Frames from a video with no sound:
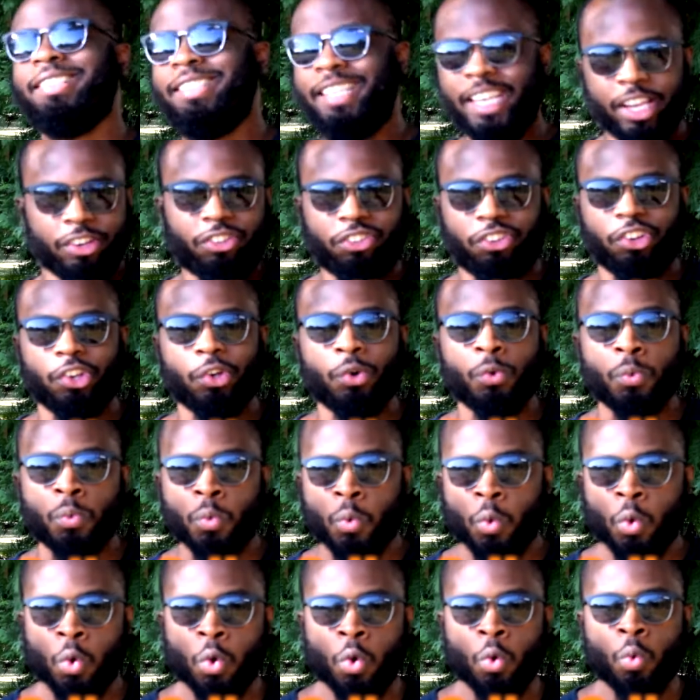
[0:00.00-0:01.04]
Get you
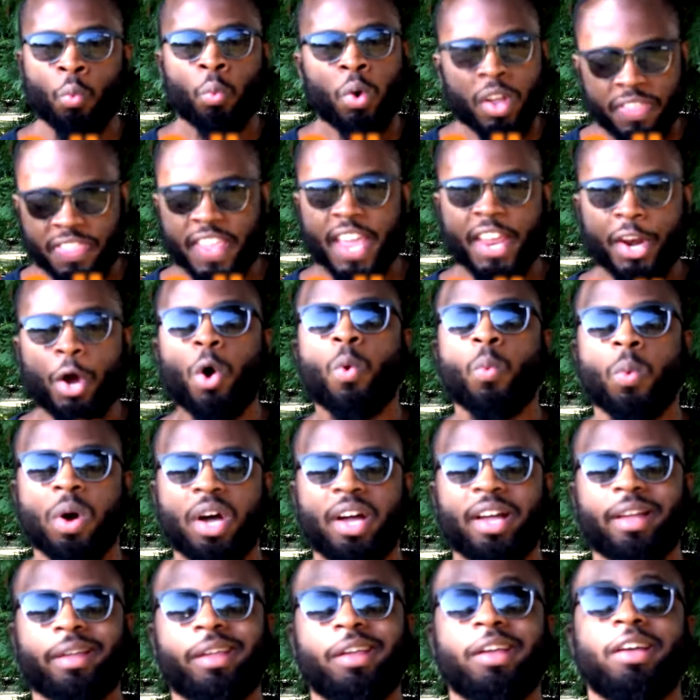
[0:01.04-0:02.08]
what they don't
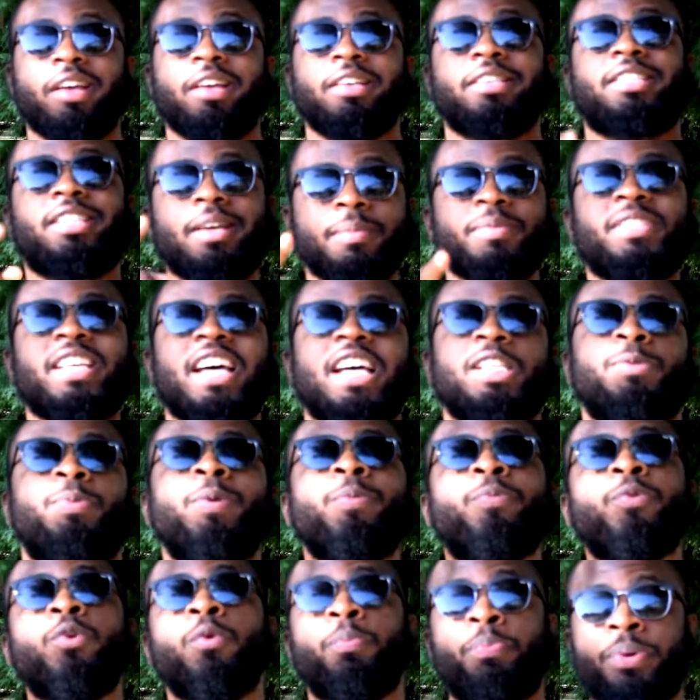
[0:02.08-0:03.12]
want. Sometimes
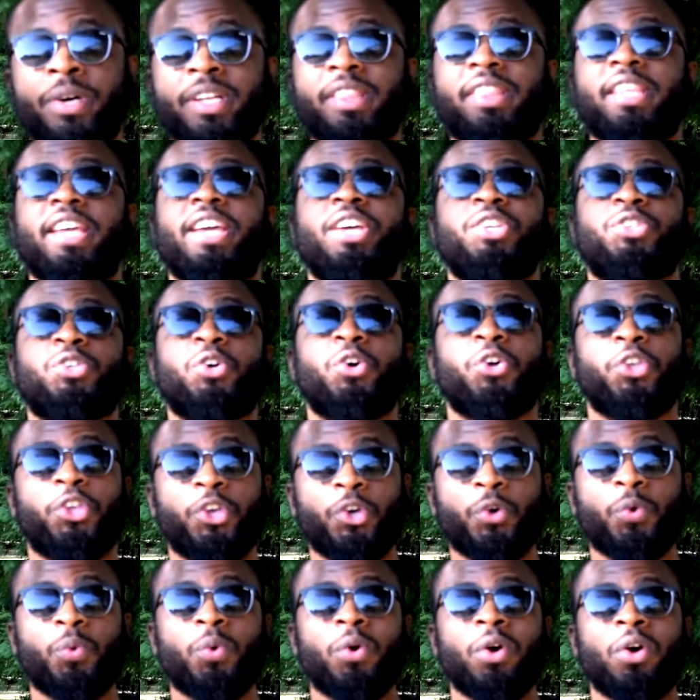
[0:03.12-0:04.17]
people will put things on
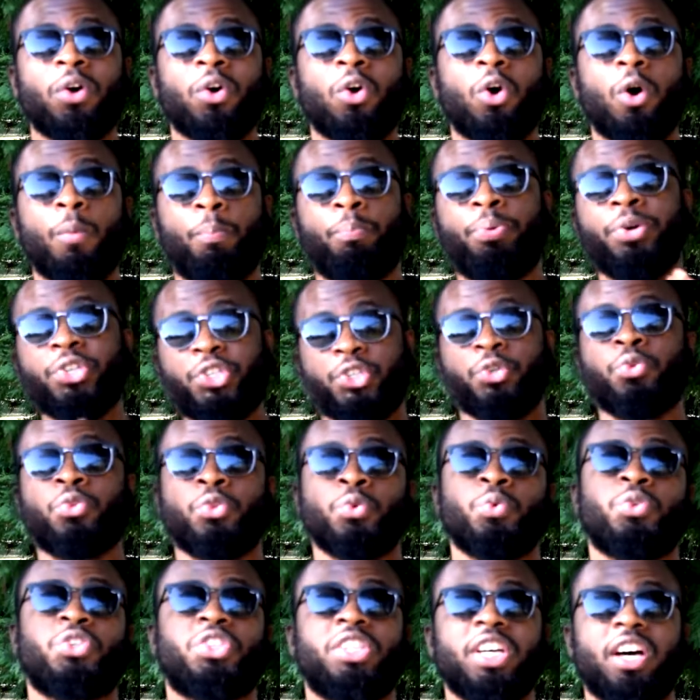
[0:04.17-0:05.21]
you or put you
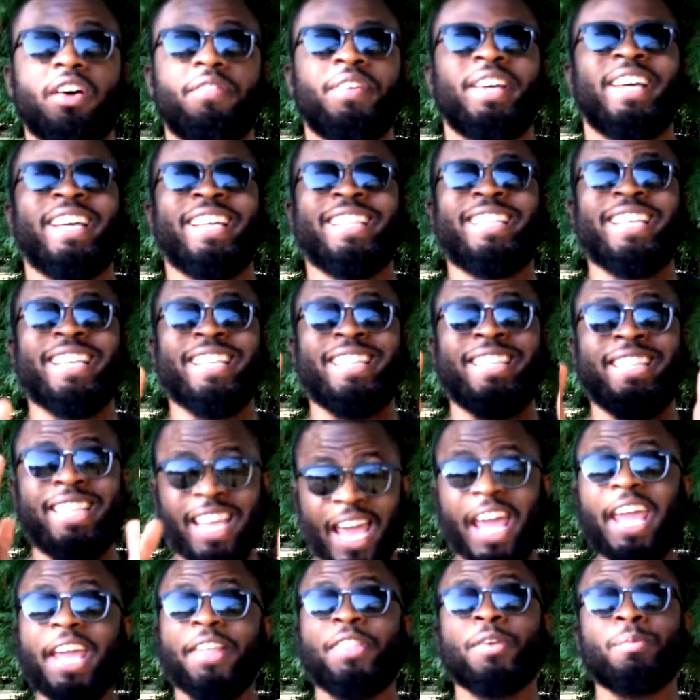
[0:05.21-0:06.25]
through stuff that
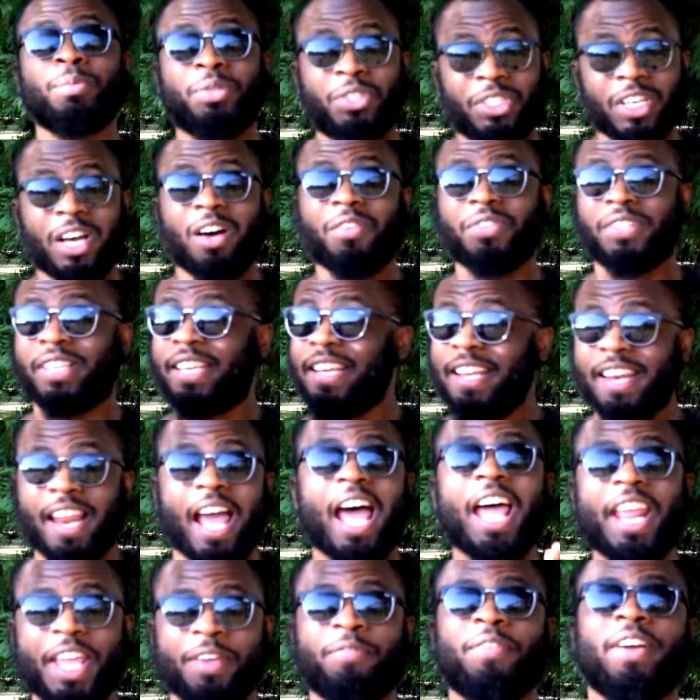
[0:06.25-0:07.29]
they themselves
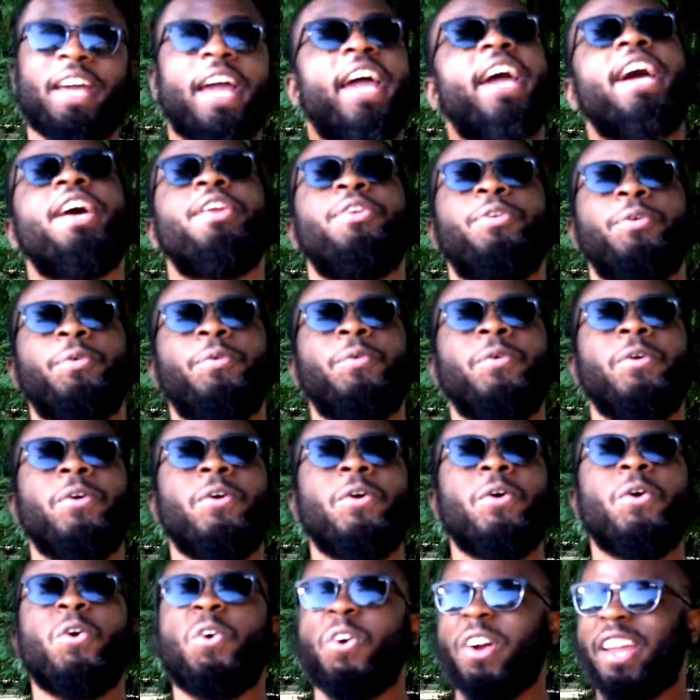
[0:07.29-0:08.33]
cannot even handle
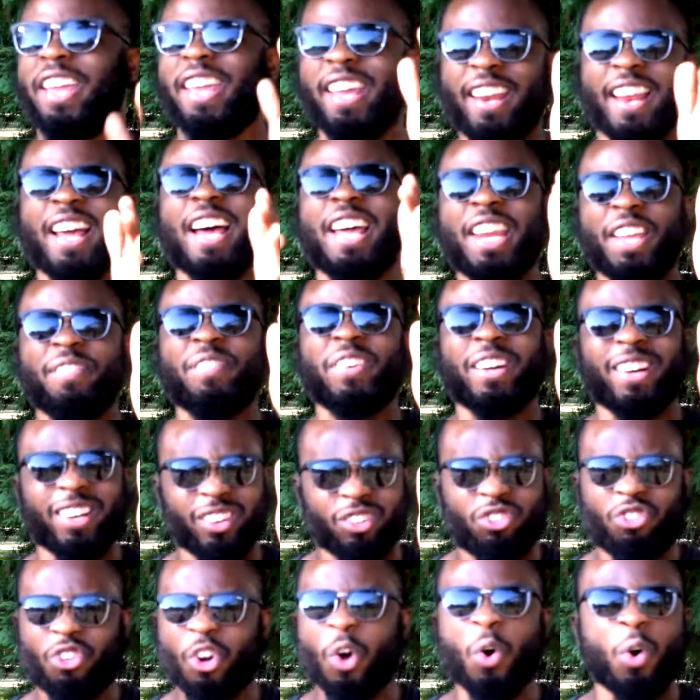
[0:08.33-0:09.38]
or cannot even
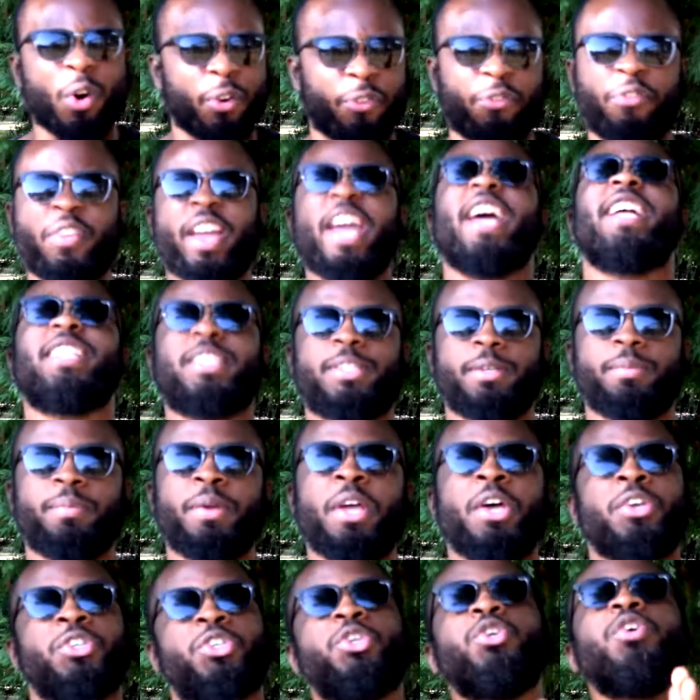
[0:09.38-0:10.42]
control or phantom.
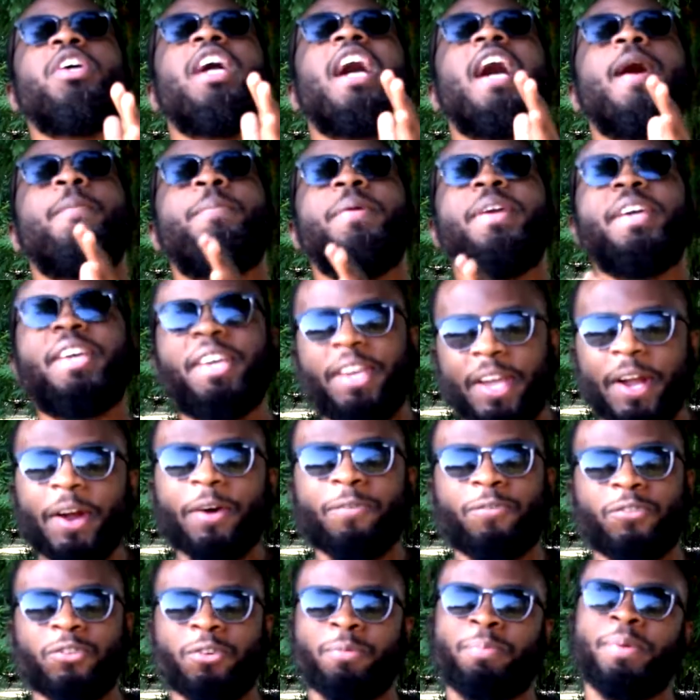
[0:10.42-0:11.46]
So you gotta be
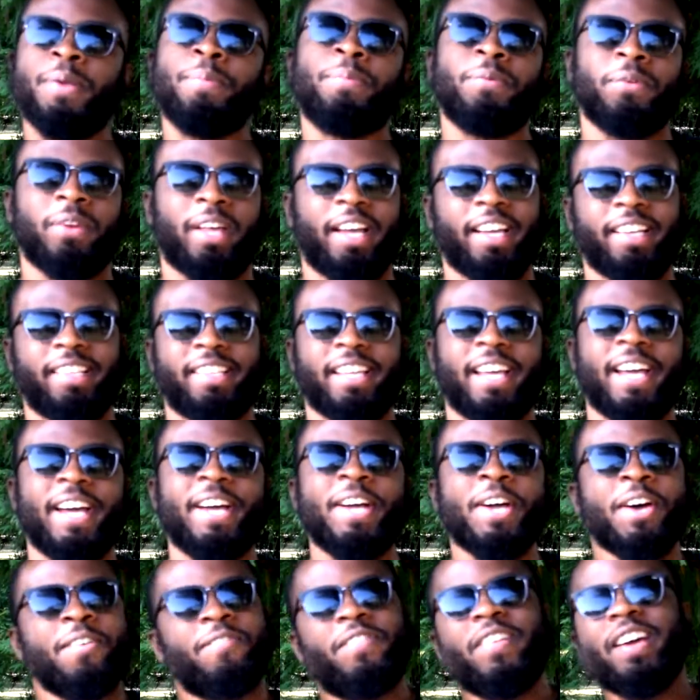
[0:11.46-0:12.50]
careful with people like that.
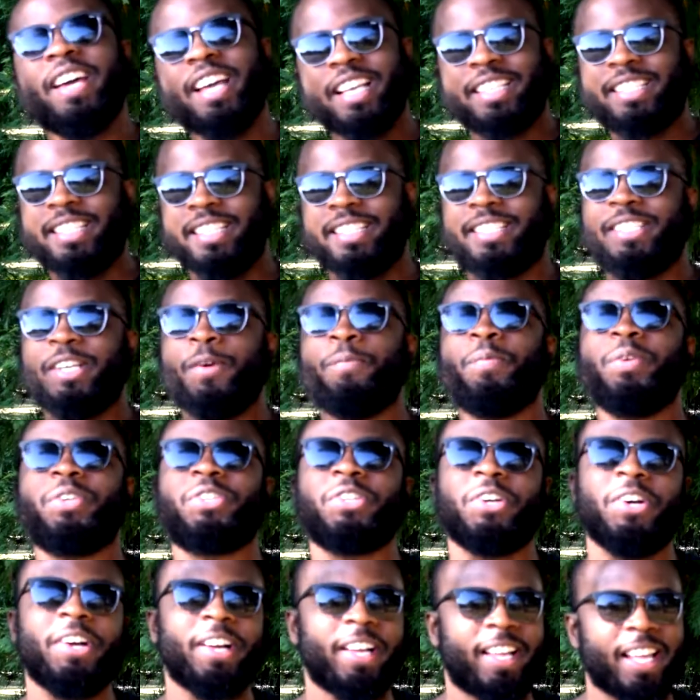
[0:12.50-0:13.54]
For instance, there'll be
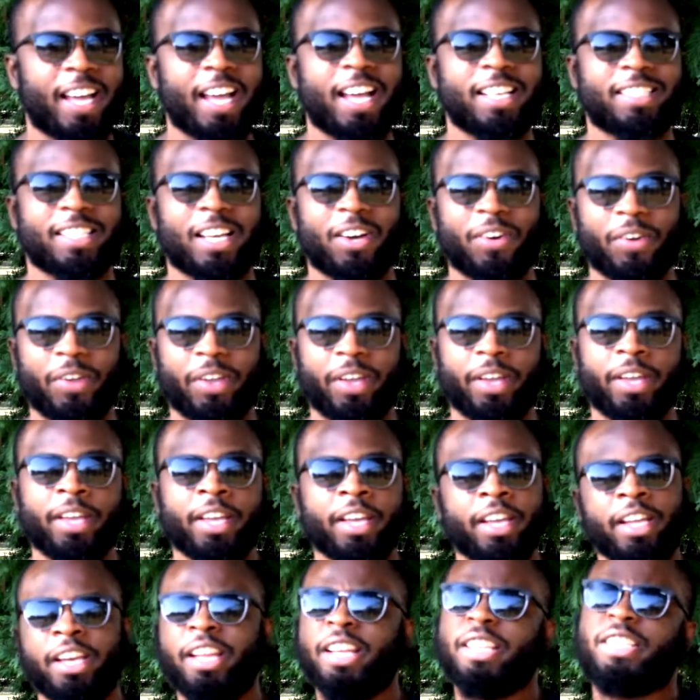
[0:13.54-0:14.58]
certain guys out here.
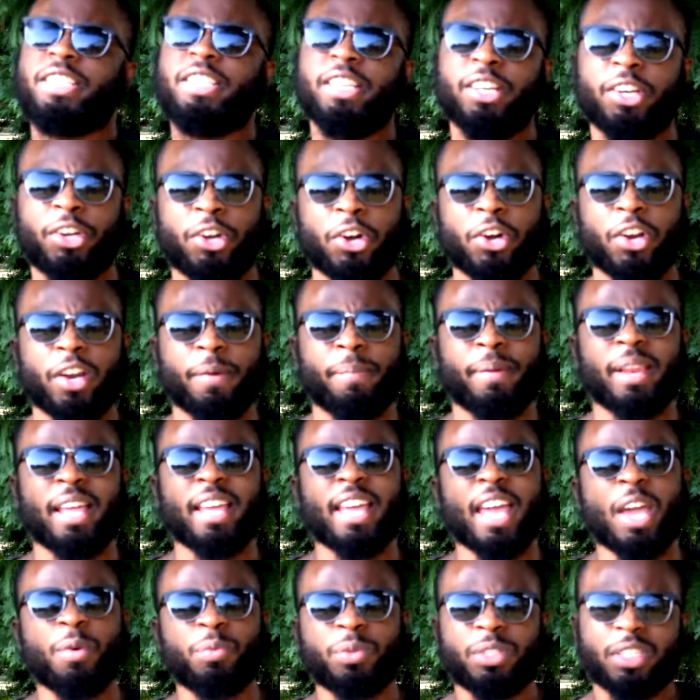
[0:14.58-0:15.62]
They see a girl, they be like,
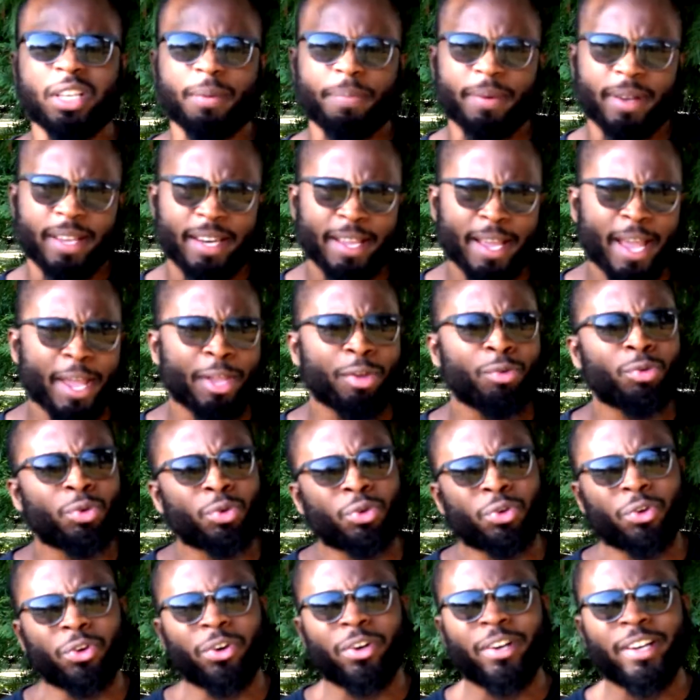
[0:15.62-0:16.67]
hey, what's up, honey? How you
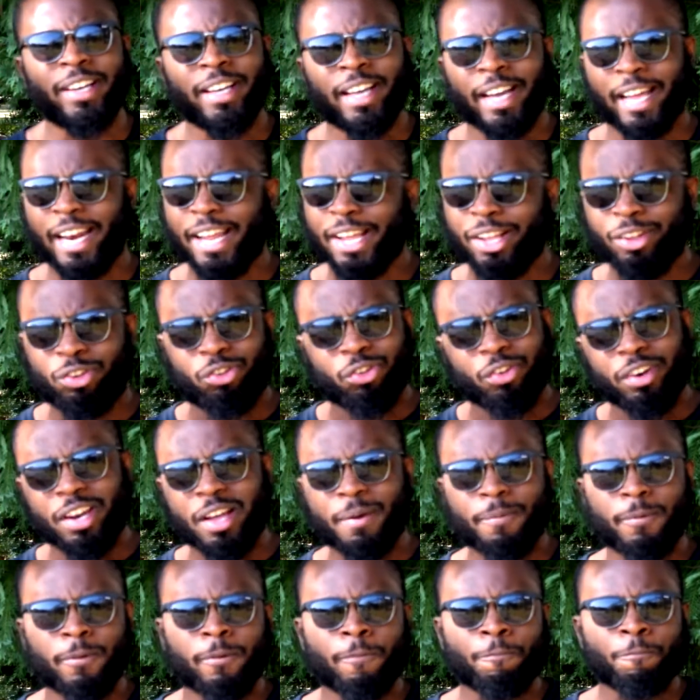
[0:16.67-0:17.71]
doing? Can I get your
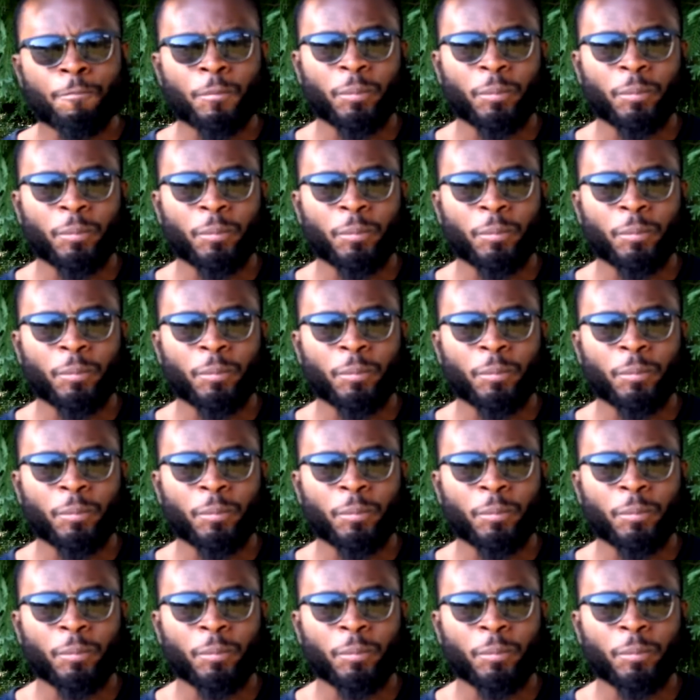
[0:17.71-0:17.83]
number?